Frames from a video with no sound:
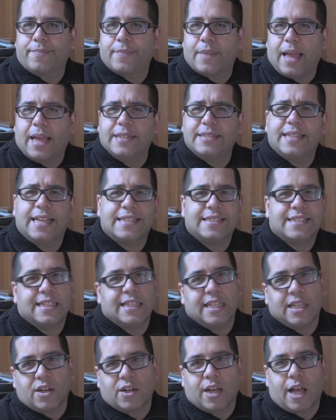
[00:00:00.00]
I'd say it's a
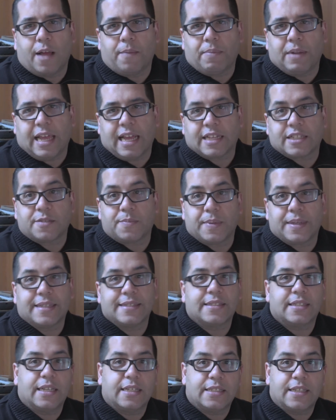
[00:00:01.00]
little complex because
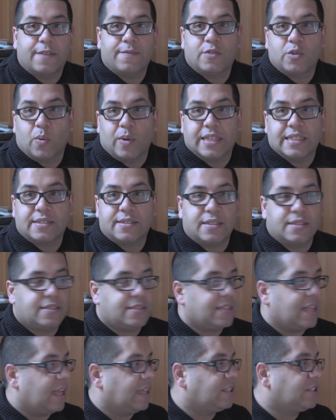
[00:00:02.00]
it does have twists and
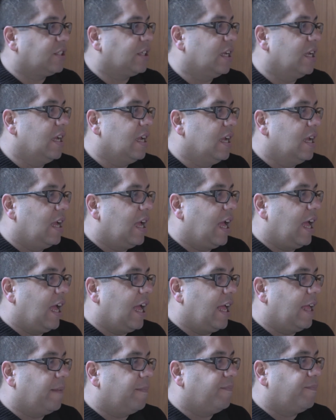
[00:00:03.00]
such.
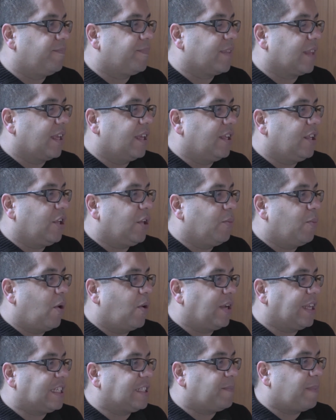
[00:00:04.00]
You
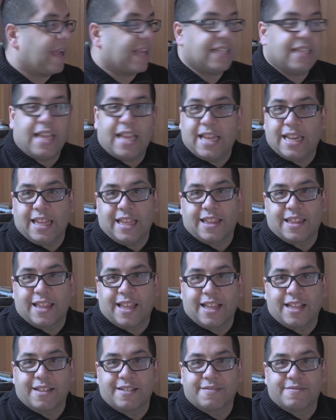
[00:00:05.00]
won't expect
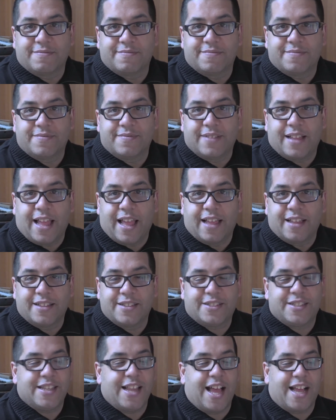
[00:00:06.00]
anything.
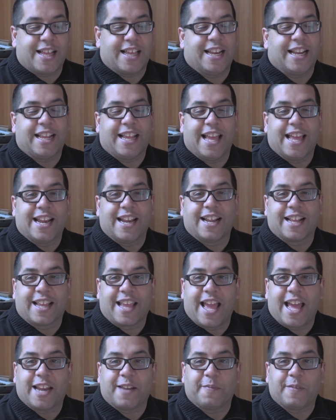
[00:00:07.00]
It's not going to get an
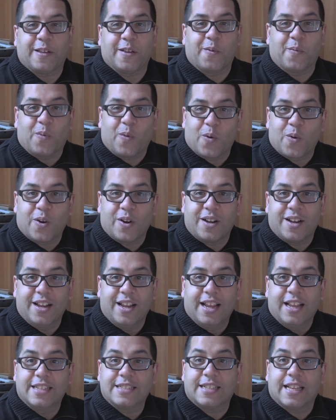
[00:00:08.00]
Academy Award.
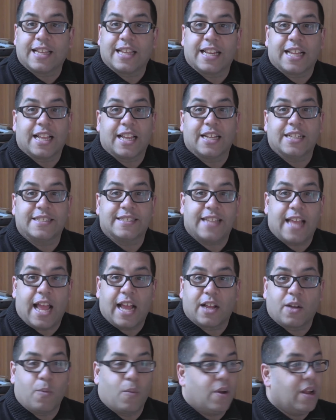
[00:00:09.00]
It's not going to get a
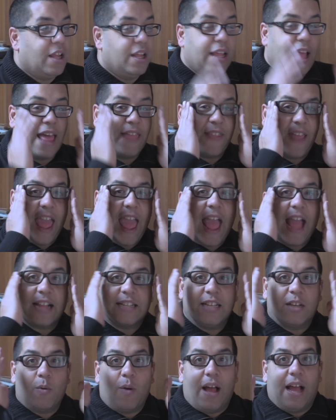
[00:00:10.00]
SAG Award. The
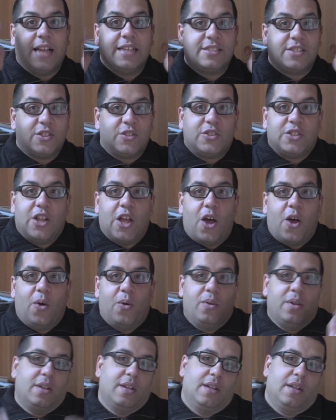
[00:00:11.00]
acting wise, there's
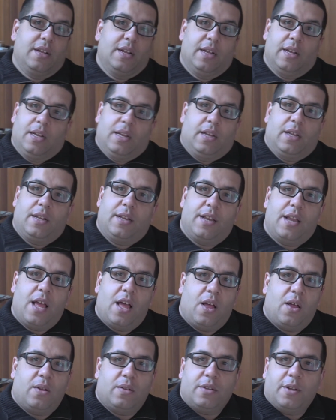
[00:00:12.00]

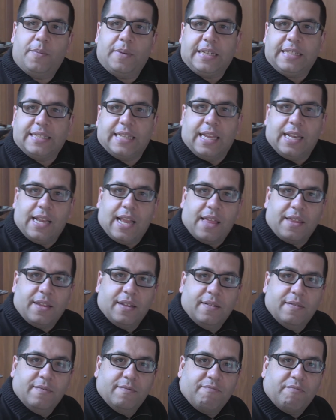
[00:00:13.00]
nobody's getting nothing
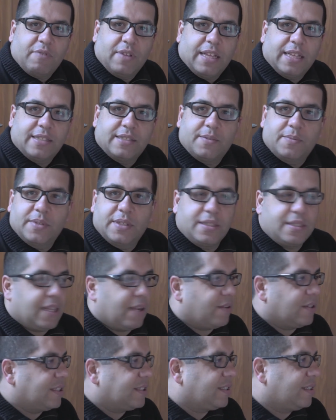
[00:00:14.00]
for this.
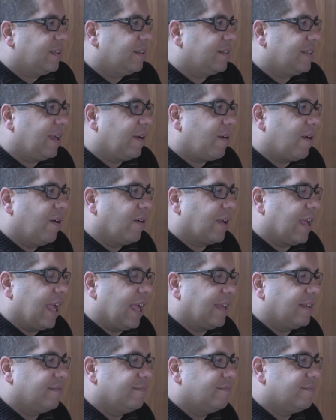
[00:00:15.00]
They were
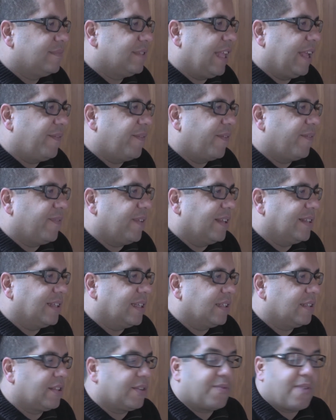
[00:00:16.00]
okay. They fulfilled
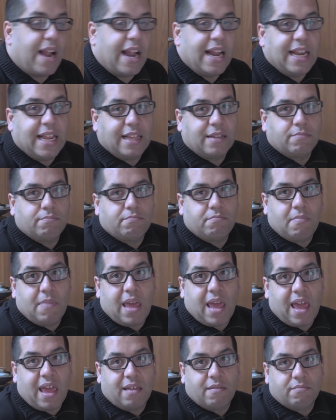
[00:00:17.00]
it. The writing,
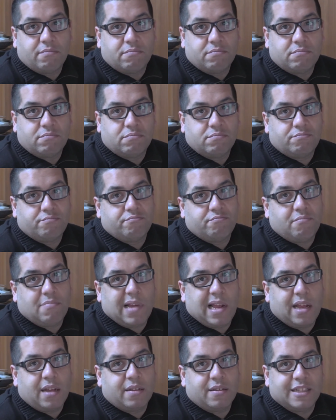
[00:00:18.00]
meh.
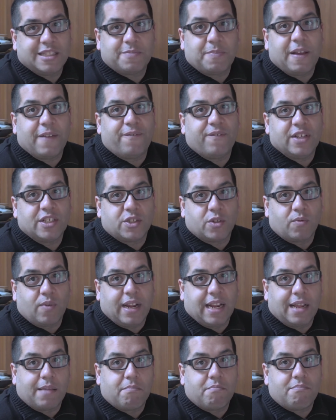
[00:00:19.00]
It's my official
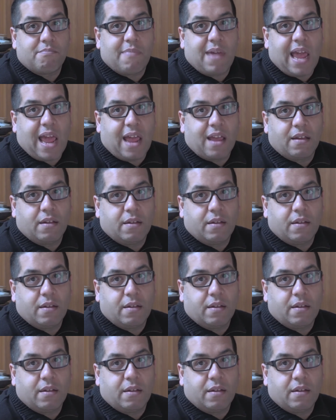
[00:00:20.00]
rating, meh.